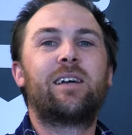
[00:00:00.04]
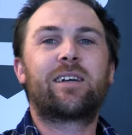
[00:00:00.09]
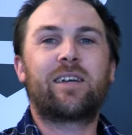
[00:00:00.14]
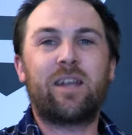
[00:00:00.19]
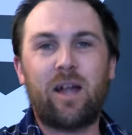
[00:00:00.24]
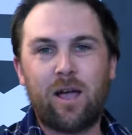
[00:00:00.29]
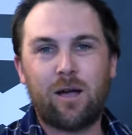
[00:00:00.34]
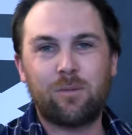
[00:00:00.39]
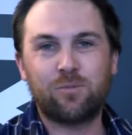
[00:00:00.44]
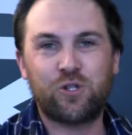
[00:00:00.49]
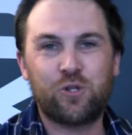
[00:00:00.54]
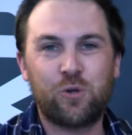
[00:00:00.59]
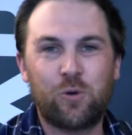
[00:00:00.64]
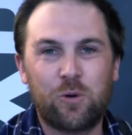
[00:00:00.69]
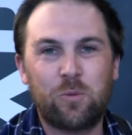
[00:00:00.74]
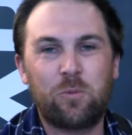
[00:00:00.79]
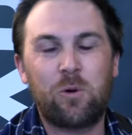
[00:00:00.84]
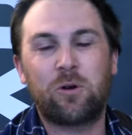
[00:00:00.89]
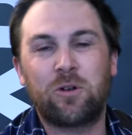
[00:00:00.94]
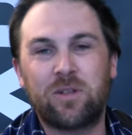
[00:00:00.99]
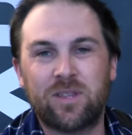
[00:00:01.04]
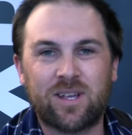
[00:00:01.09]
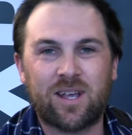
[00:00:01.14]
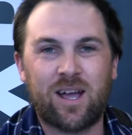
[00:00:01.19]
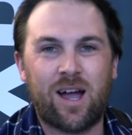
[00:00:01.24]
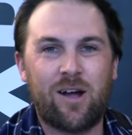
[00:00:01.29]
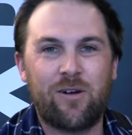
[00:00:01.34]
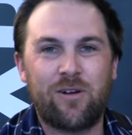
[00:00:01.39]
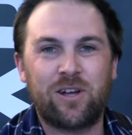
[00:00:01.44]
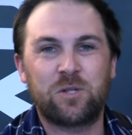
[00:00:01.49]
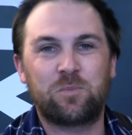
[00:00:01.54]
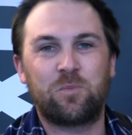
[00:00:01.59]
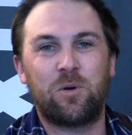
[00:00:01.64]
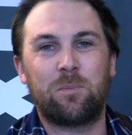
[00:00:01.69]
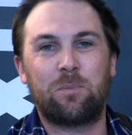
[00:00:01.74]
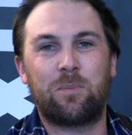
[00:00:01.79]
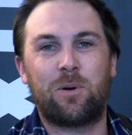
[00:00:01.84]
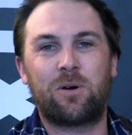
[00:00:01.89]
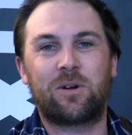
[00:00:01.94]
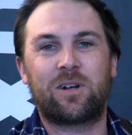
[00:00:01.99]
G'day, I'm Sean, and welcome to the Car
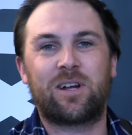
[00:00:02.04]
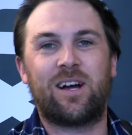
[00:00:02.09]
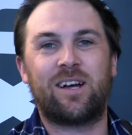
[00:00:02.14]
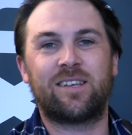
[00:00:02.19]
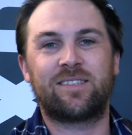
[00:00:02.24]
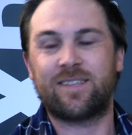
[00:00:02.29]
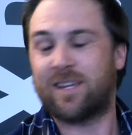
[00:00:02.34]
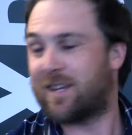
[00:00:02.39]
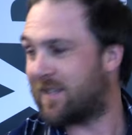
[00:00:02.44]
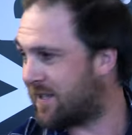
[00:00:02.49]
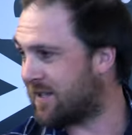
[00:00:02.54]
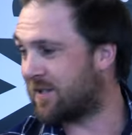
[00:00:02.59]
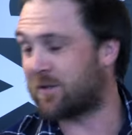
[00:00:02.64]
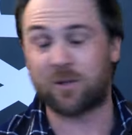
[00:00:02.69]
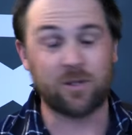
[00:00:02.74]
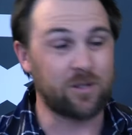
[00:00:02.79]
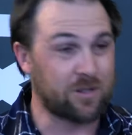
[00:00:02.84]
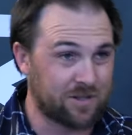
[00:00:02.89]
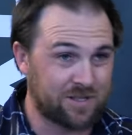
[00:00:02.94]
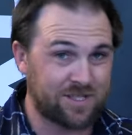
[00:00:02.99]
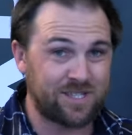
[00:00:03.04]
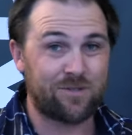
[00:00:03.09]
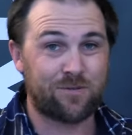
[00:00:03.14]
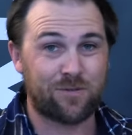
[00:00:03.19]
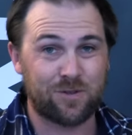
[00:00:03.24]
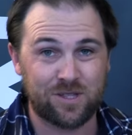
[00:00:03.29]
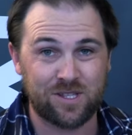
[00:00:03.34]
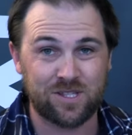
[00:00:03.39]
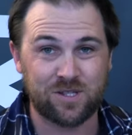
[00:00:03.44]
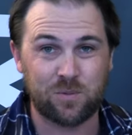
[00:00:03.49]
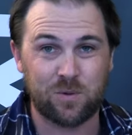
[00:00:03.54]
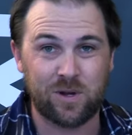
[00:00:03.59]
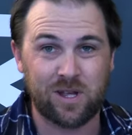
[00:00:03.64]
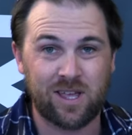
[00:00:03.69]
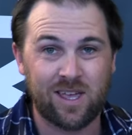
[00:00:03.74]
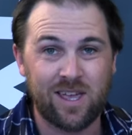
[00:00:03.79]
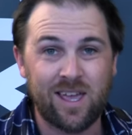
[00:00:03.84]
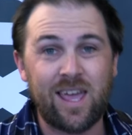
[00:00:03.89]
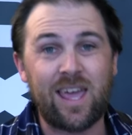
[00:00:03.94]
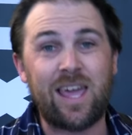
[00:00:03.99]
Expert Podcast. Uh, things look a little different this
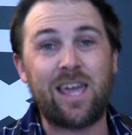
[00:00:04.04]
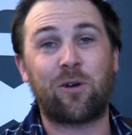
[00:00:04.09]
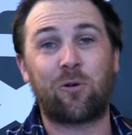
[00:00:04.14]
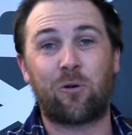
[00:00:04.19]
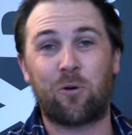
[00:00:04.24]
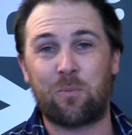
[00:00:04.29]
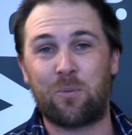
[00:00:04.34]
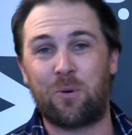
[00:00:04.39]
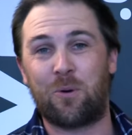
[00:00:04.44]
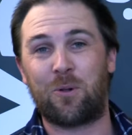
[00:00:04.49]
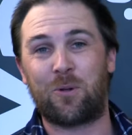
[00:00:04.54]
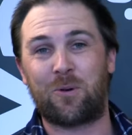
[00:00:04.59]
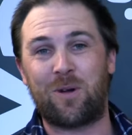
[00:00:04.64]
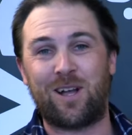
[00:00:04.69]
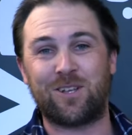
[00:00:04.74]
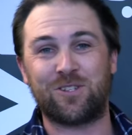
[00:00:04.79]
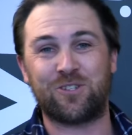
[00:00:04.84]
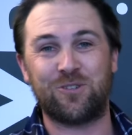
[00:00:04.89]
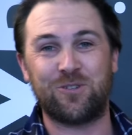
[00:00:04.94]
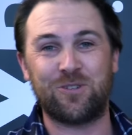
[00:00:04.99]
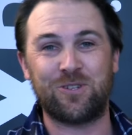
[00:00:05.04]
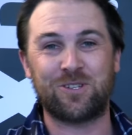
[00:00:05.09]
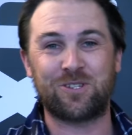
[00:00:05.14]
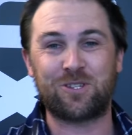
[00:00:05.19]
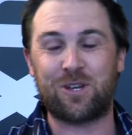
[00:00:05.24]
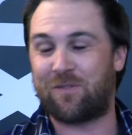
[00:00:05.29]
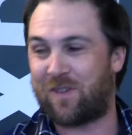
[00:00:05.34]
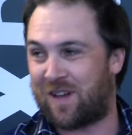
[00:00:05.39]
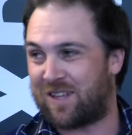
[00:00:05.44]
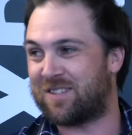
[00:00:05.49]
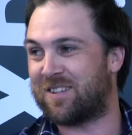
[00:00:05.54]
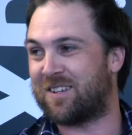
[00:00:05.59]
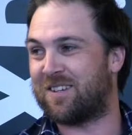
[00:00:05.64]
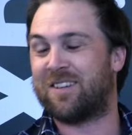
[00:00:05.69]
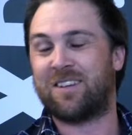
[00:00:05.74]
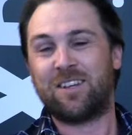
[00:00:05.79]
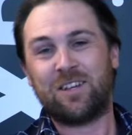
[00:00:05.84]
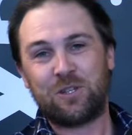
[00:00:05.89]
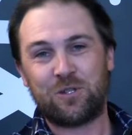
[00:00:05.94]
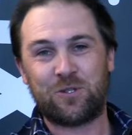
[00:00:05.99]
week. Igor and Paul are out shooting, so I've had to
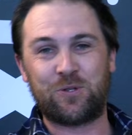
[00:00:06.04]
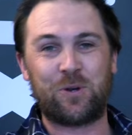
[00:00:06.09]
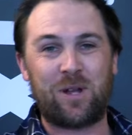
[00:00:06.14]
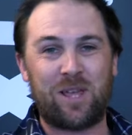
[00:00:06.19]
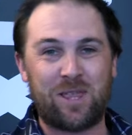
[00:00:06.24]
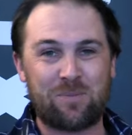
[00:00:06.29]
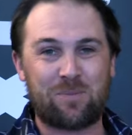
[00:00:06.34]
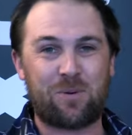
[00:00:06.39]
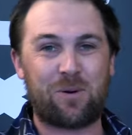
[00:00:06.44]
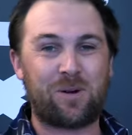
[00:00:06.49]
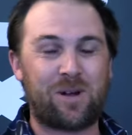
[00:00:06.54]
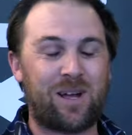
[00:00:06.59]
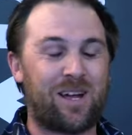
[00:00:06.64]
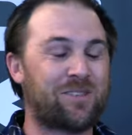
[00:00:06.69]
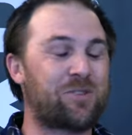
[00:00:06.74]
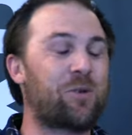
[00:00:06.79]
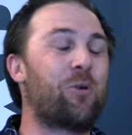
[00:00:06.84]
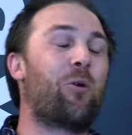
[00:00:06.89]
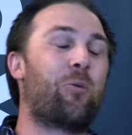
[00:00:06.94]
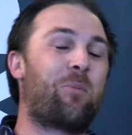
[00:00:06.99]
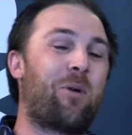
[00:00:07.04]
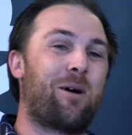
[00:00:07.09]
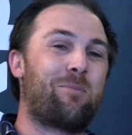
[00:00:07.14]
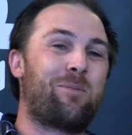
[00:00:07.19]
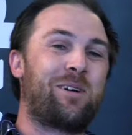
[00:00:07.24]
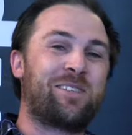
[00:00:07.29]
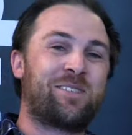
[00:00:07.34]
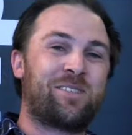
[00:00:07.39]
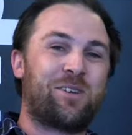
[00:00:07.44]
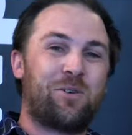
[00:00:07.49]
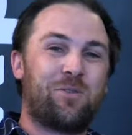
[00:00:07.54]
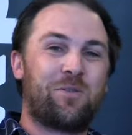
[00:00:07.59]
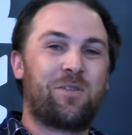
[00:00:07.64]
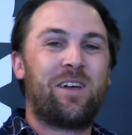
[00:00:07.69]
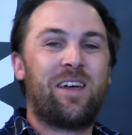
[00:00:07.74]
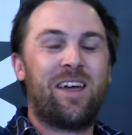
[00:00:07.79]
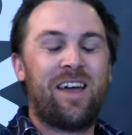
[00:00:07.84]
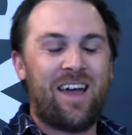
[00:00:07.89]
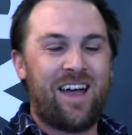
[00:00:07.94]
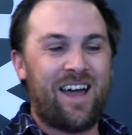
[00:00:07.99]
sort out the podcast all by
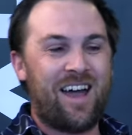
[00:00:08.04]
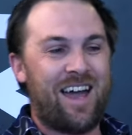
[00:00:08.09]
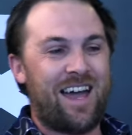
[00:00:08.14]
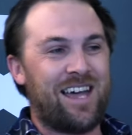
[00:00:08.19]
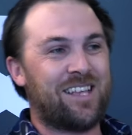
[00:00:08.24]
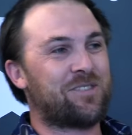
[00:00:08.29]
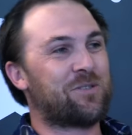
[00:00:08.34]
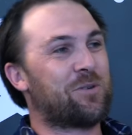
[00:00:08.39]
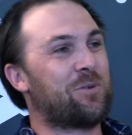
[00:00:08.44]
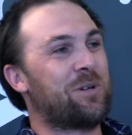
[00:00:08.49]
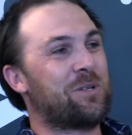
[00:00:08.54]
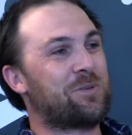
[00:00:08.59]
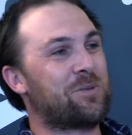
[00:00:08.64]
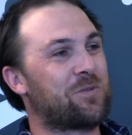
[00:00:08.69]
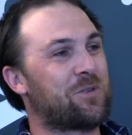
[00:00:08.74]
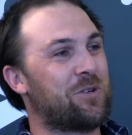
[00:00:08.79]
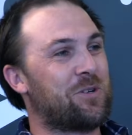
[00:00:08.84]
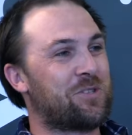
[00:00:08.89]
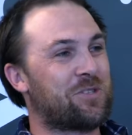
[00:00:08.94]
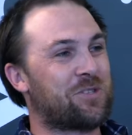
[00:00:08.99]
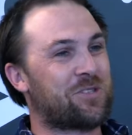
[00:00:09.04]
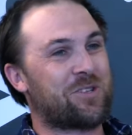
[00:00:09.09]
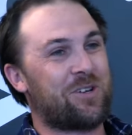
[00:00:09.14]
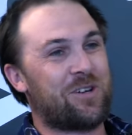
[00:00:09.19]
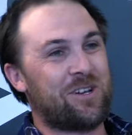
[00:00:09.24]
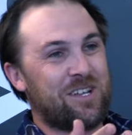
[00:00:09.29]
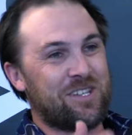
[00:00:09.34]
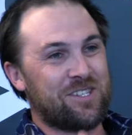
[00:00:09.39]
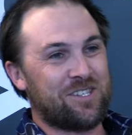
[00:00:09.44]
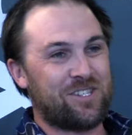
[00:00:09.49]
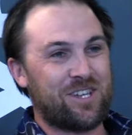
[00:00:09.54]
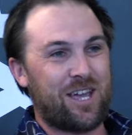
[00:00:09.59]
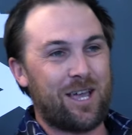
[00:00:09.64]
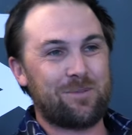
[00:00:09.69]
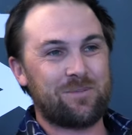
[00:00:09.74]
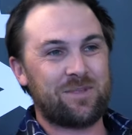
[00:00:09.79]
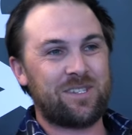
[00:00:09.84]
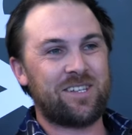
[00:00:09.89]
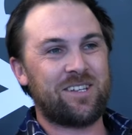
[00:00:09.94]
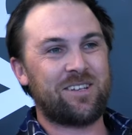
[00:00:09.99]
myself. Uh, as always, we've got Scott and
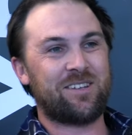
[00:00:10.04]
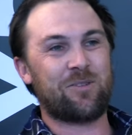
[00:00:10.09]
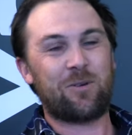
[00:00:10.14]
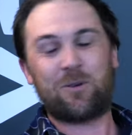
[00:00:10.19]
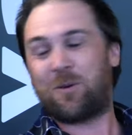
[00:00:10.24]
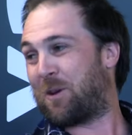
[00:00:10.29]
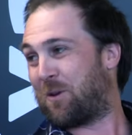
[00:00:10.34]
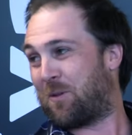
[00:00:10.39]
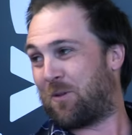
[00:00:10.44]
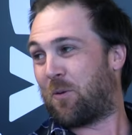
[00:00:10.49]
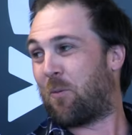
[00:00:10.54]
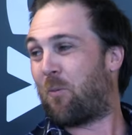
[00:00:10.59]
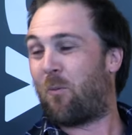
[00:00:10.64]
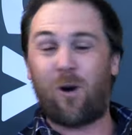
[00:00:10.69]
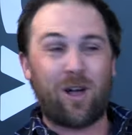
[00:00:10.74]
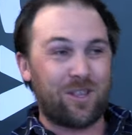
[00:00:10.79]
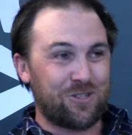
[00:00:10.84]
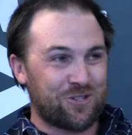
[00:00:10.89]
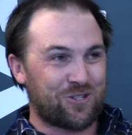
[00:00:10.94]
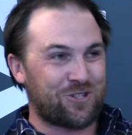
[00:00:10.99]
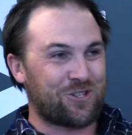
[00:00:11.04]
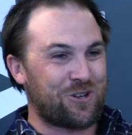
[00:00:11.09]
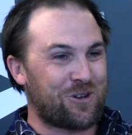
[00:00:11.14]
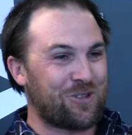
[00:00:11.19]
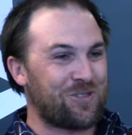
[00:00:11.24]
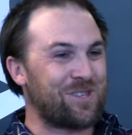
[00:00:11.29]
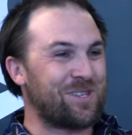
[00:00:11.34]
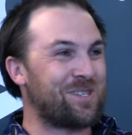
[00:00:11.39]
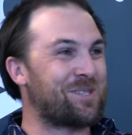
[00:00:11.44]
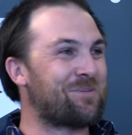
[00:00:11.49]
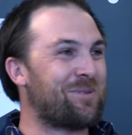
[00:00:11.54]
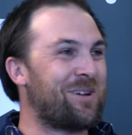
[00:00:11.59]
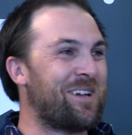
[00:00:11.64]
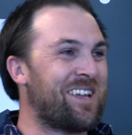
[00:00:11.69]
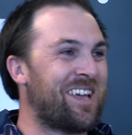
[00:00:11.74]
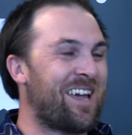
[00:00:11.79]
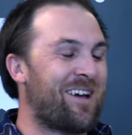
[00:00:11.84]
James here in the one shot this week.